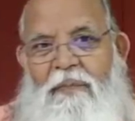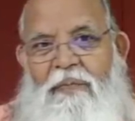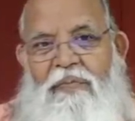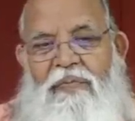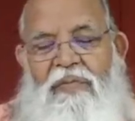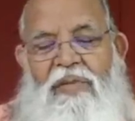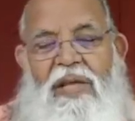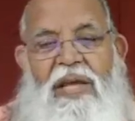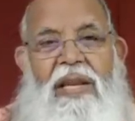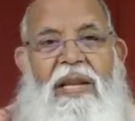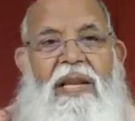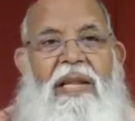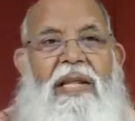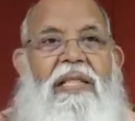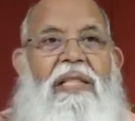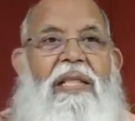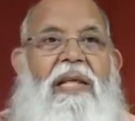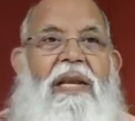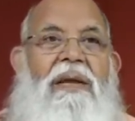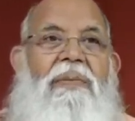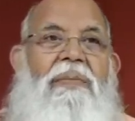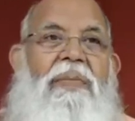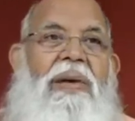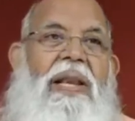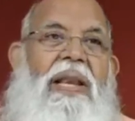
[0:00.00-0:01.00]
Then in the
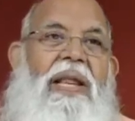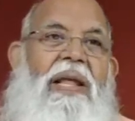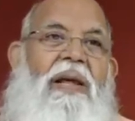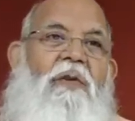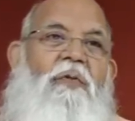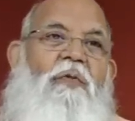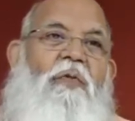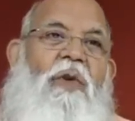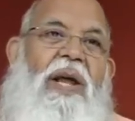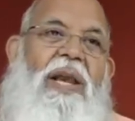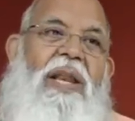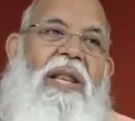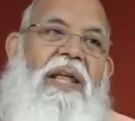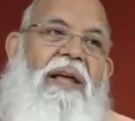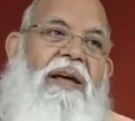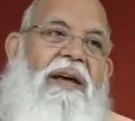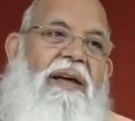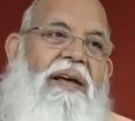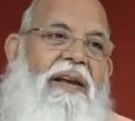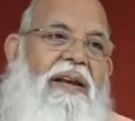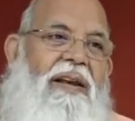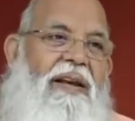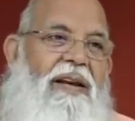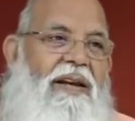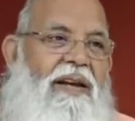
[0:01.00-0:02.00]
remaining one
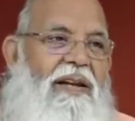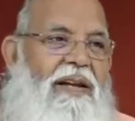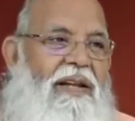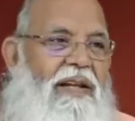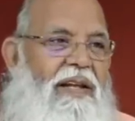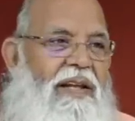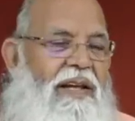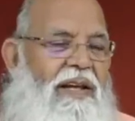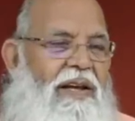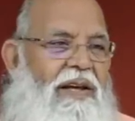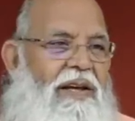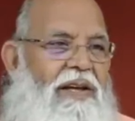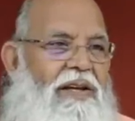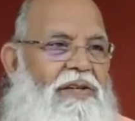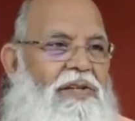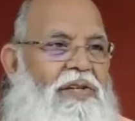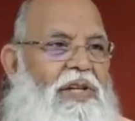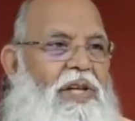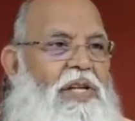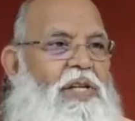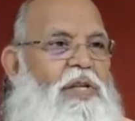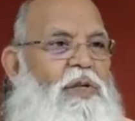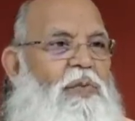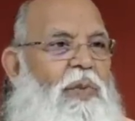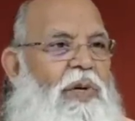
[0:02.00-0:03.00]
year,
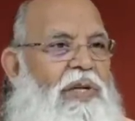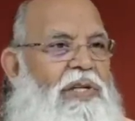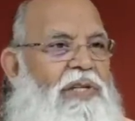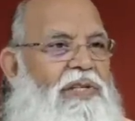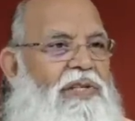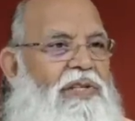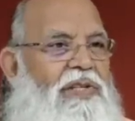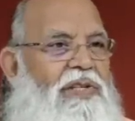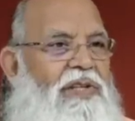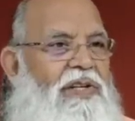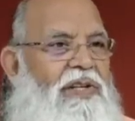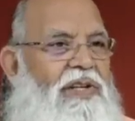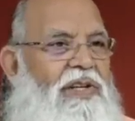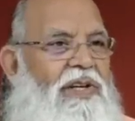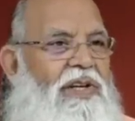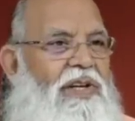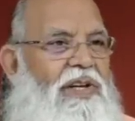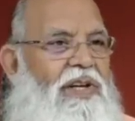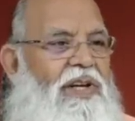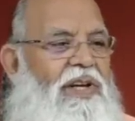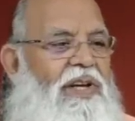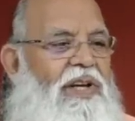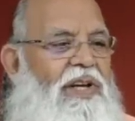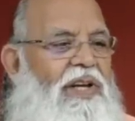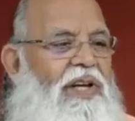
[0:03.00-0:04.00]
six months,
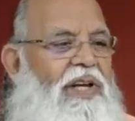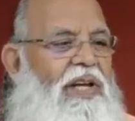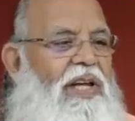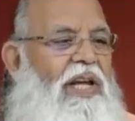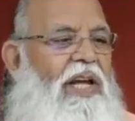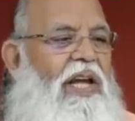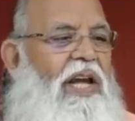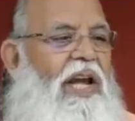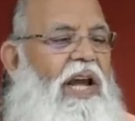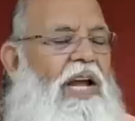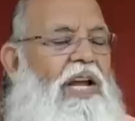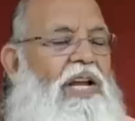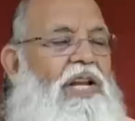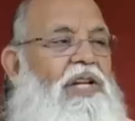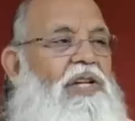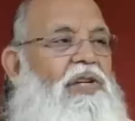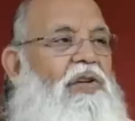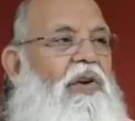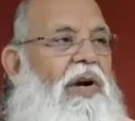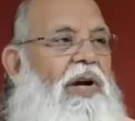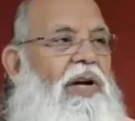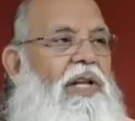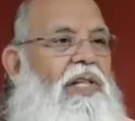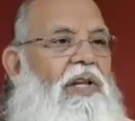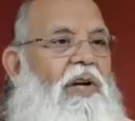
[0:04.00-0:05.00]
he
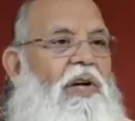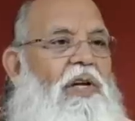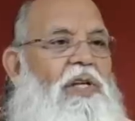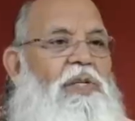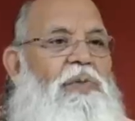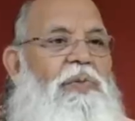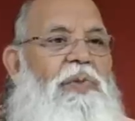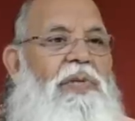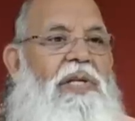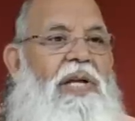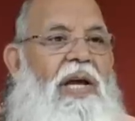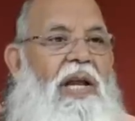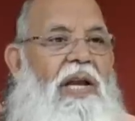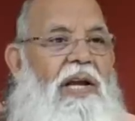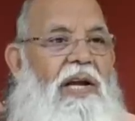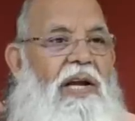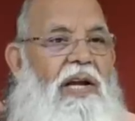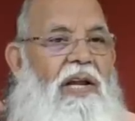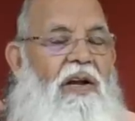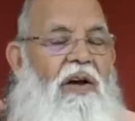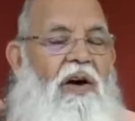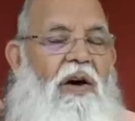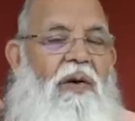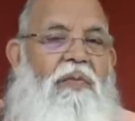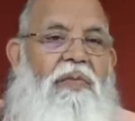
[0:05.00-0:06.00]
enjoyed the
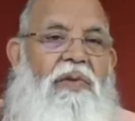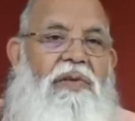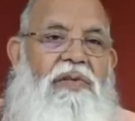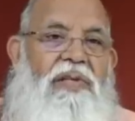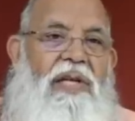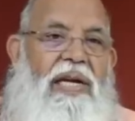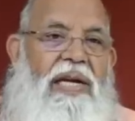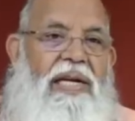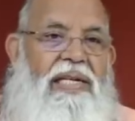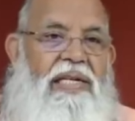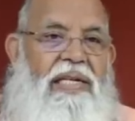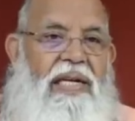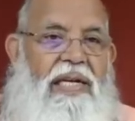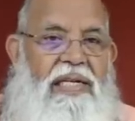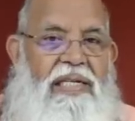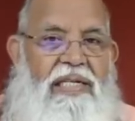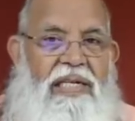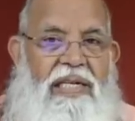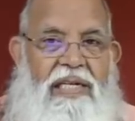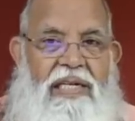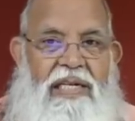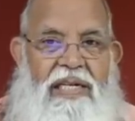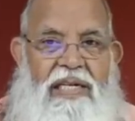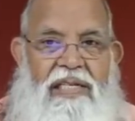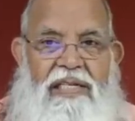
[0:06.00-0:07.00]
hospitality of the saints and
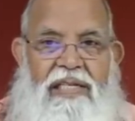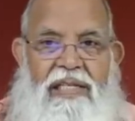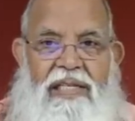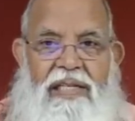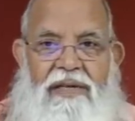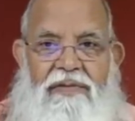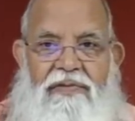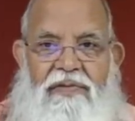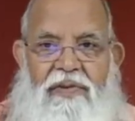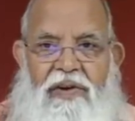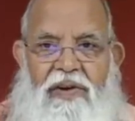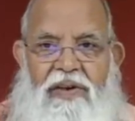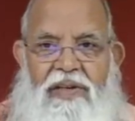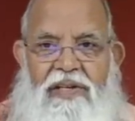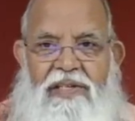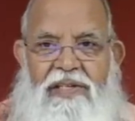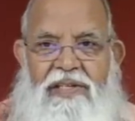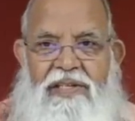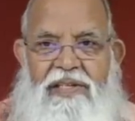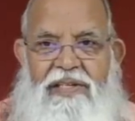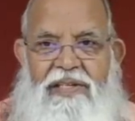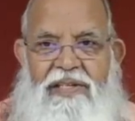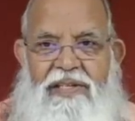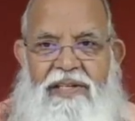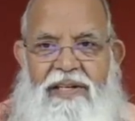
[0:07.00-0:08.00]
sages in the
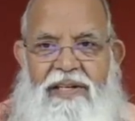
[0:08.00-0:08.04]
forest.